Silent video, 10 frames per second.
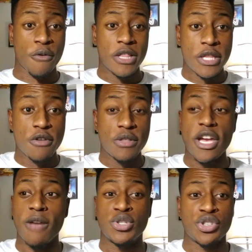literally
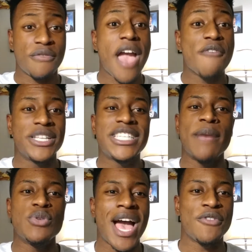observe every time
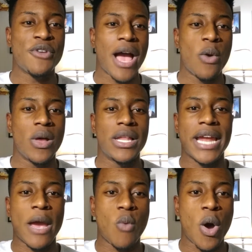you have your I will and I
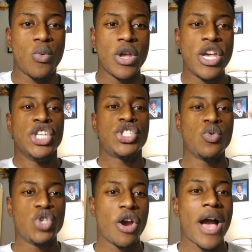won't. So
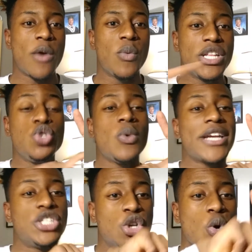your I will is you
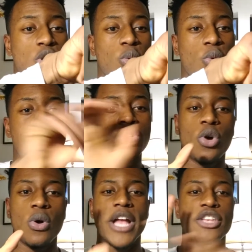actually going towards your
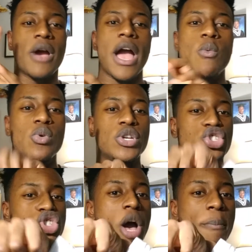goal, and your I won't is
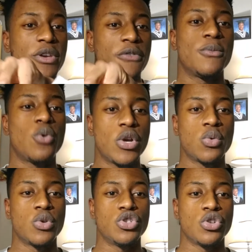stopping you from going
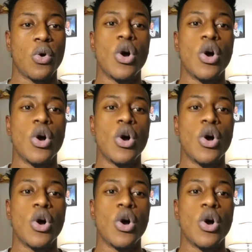towards your goal.